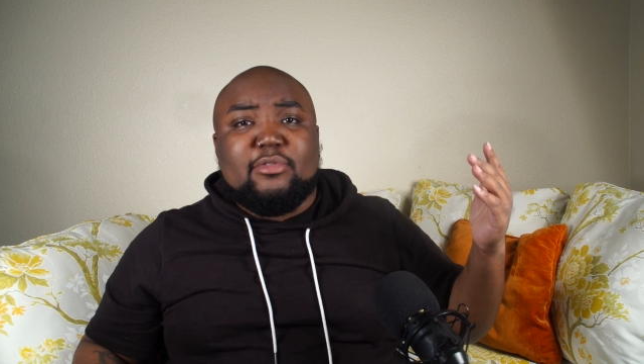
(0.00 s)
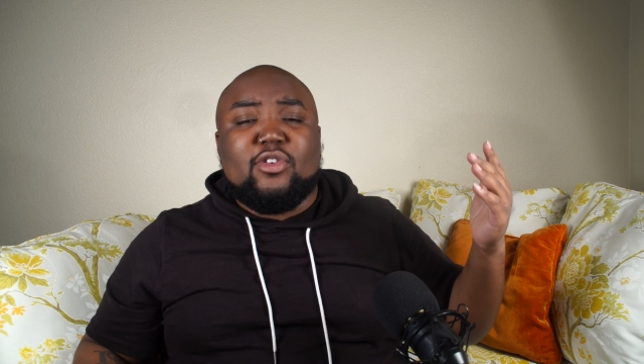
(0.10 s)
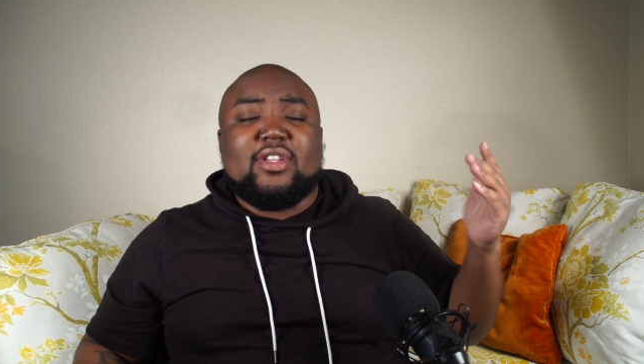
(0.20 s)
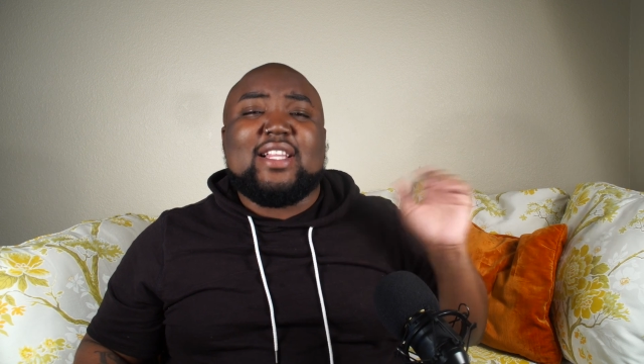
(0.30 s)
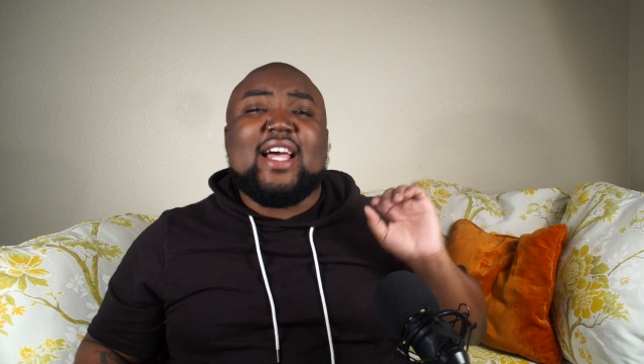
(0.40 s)
but
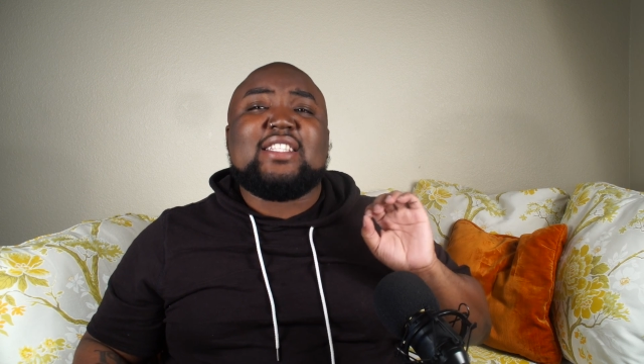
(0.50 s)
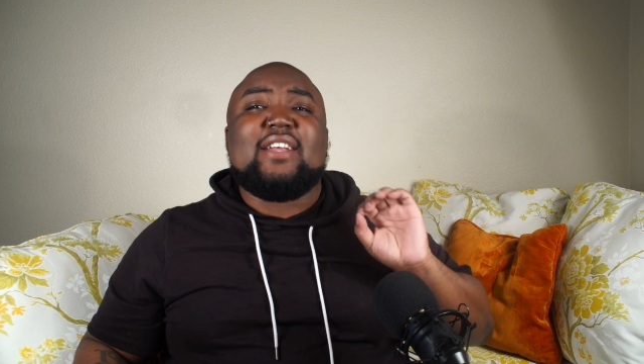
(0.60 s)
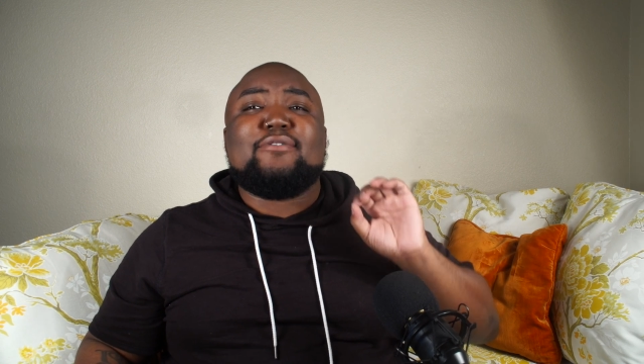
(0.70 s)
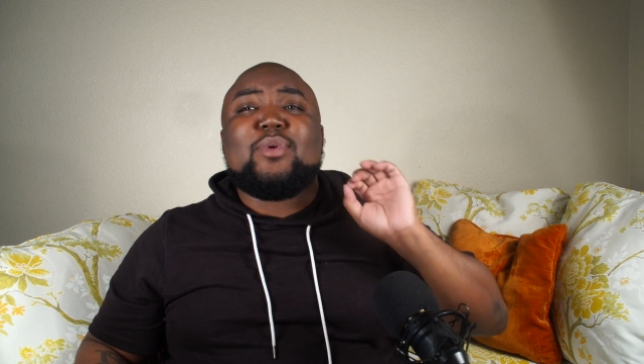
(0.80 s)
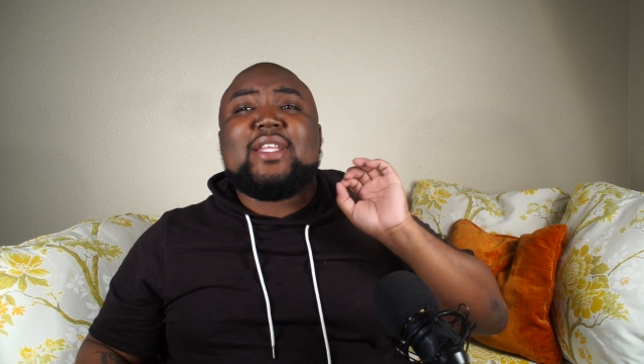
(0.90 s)
on the last
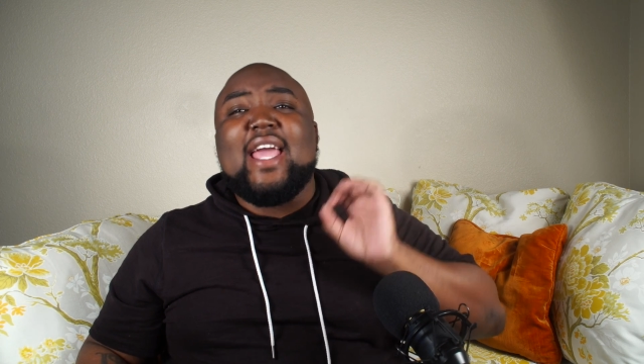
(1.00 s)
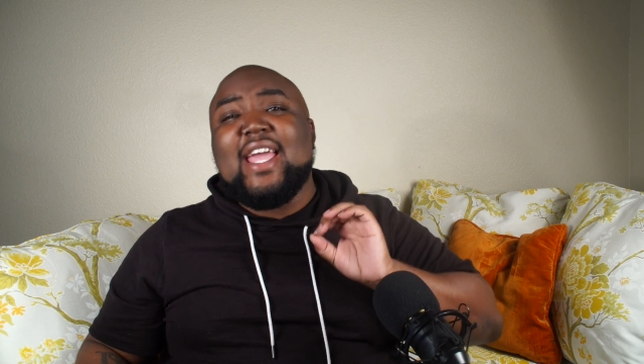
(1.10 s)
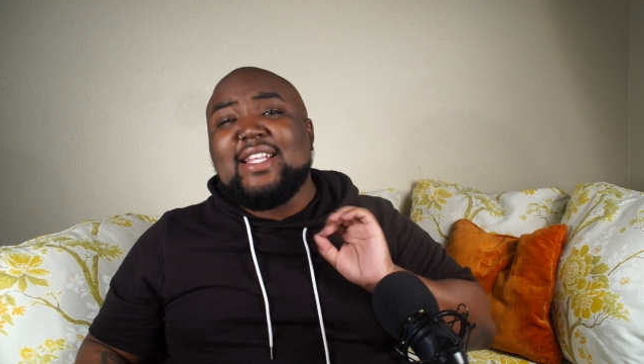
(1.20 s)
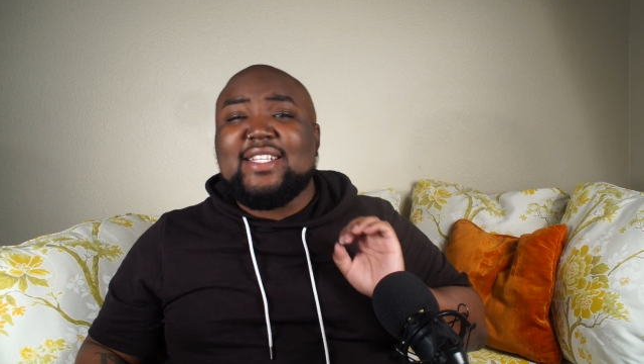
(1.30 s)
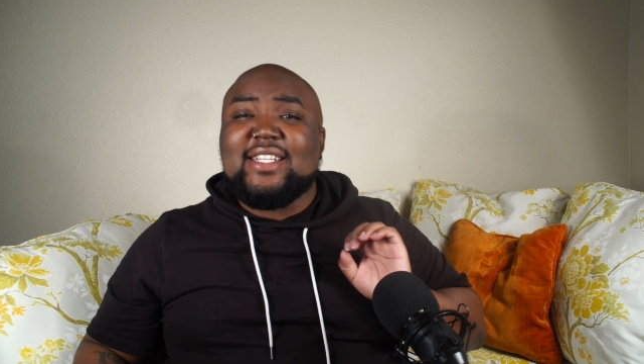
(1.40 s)
day of
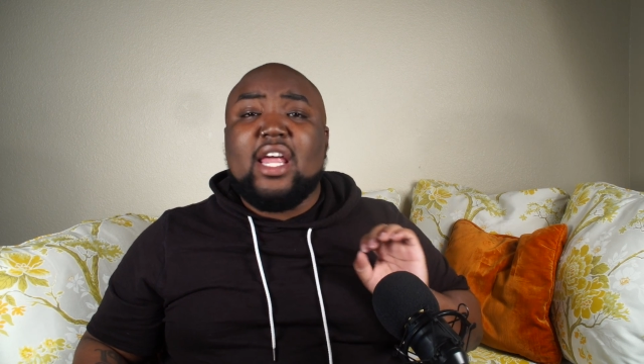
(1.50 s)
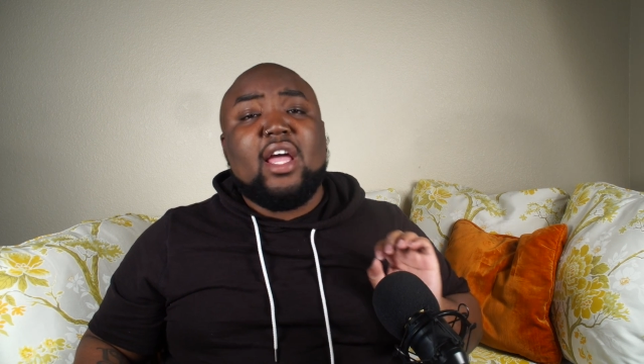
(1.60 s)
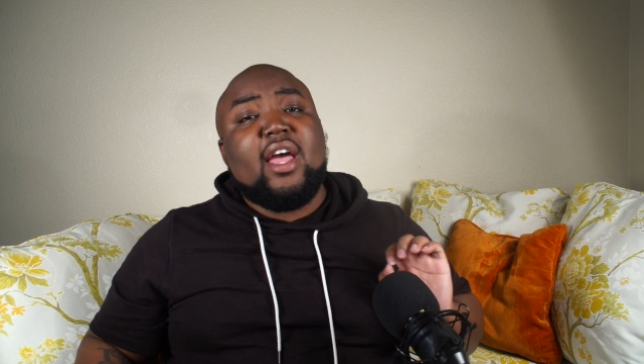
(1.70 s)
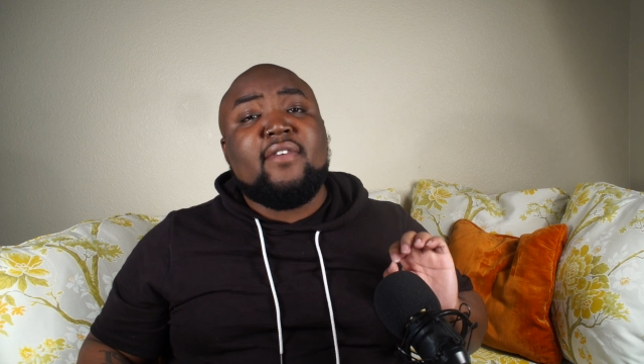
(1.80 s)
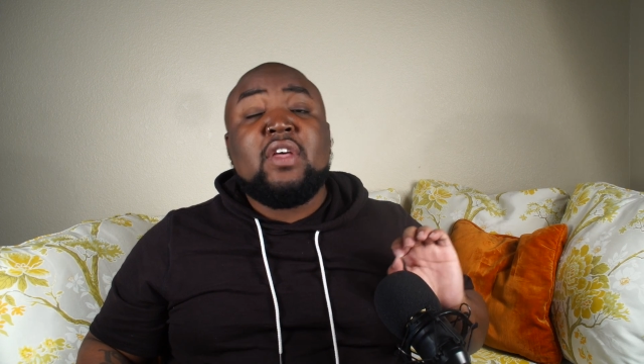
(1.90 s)
2018,
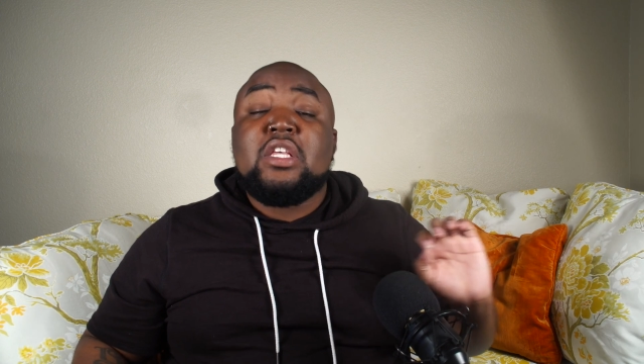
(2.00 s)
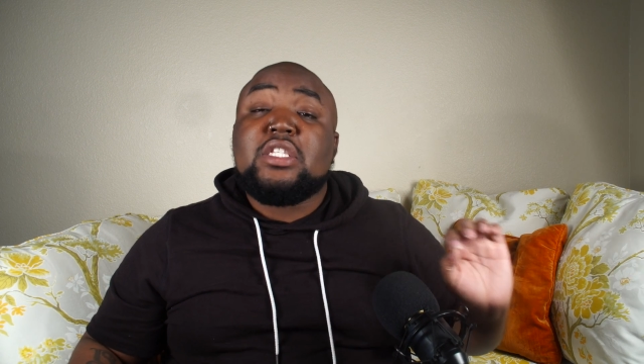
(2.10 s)
I have